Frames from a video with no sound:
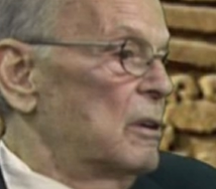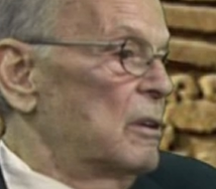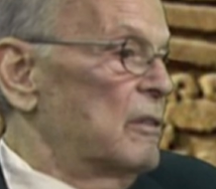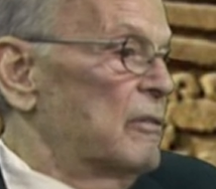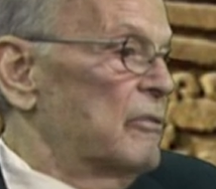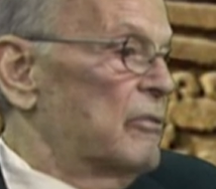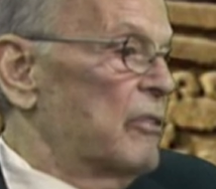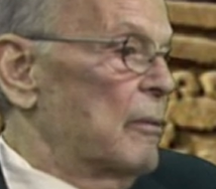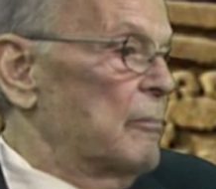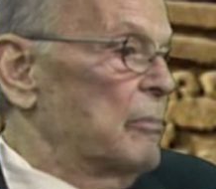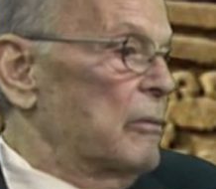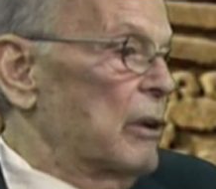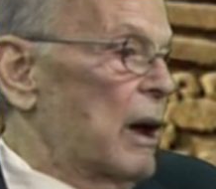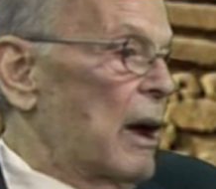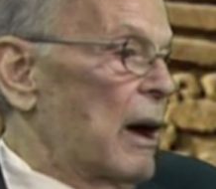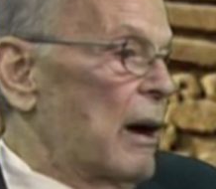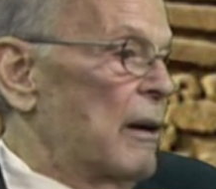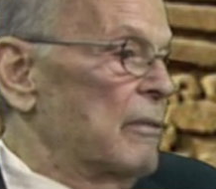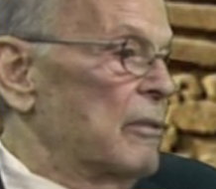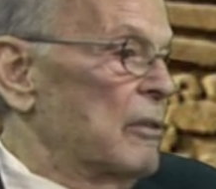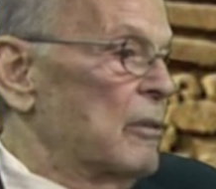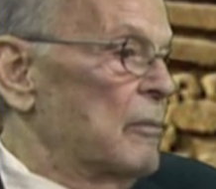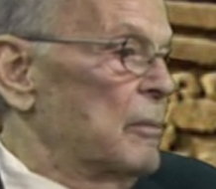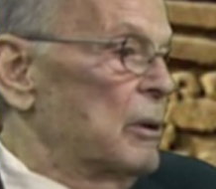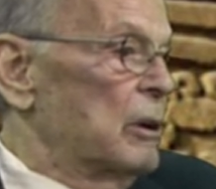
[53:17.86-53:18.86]
from the
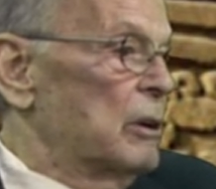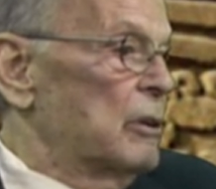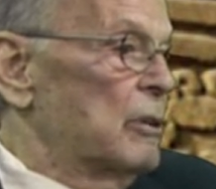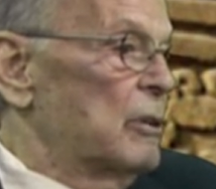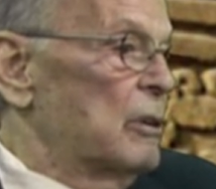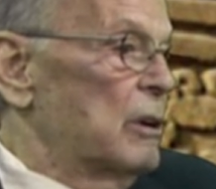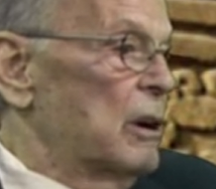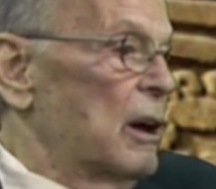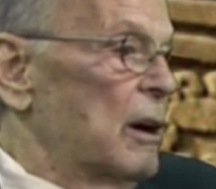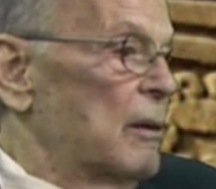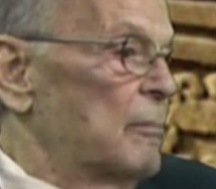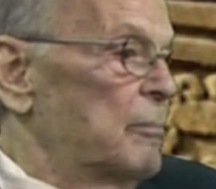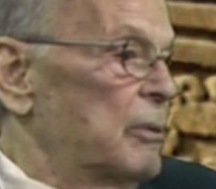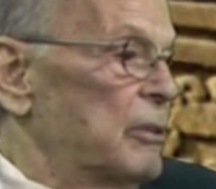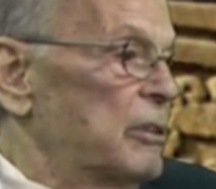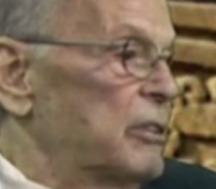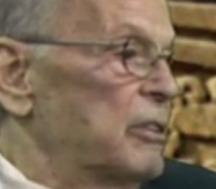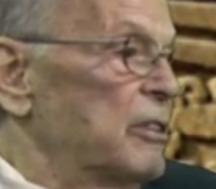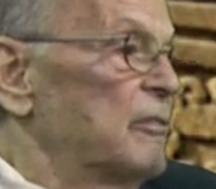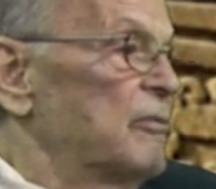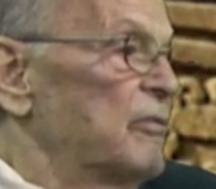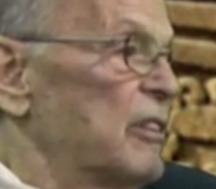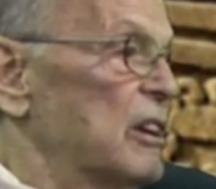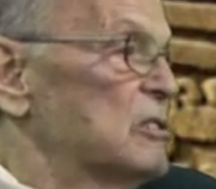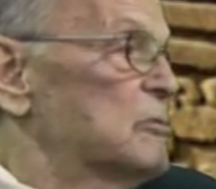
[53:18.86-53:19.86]
government or not. But the
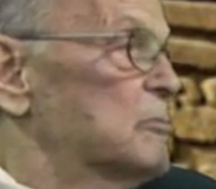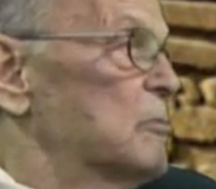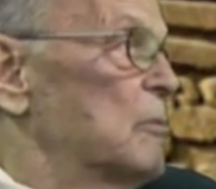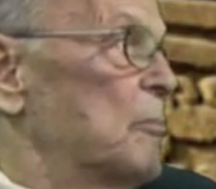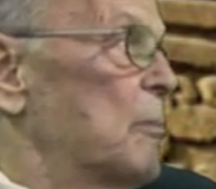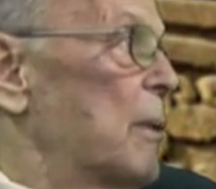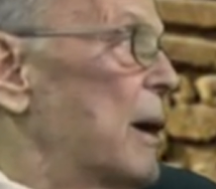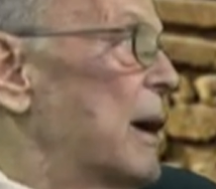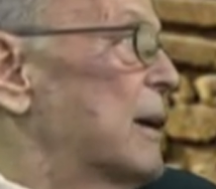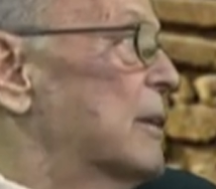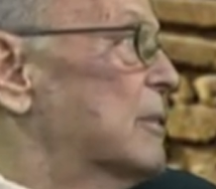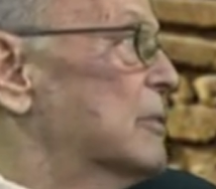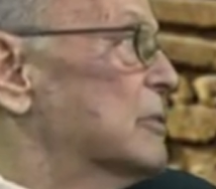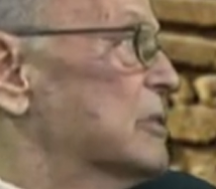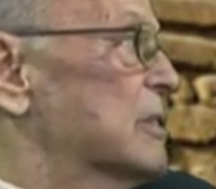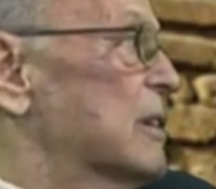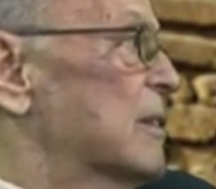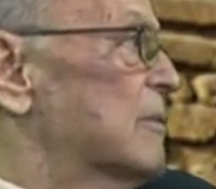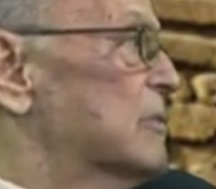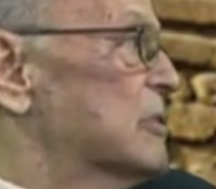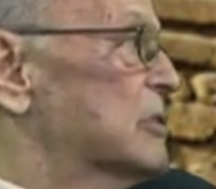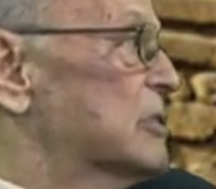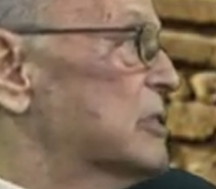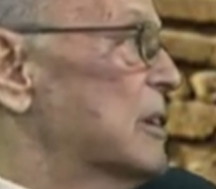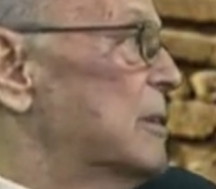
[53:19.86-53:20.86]
investment bankers have
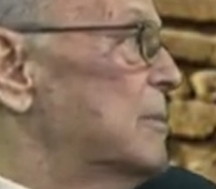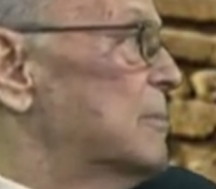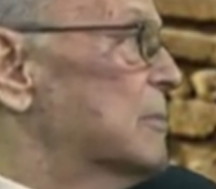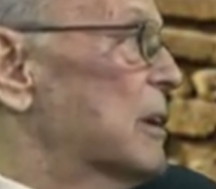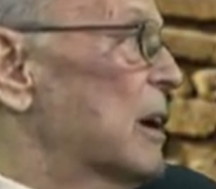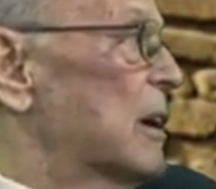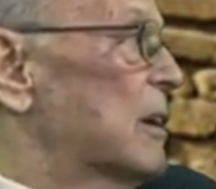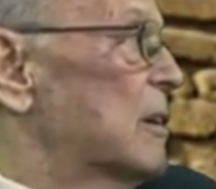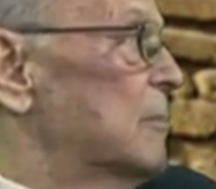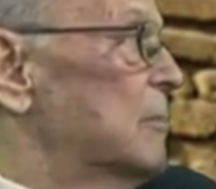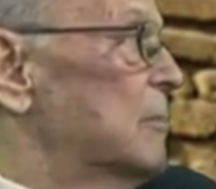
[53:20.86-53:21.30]
the same kind of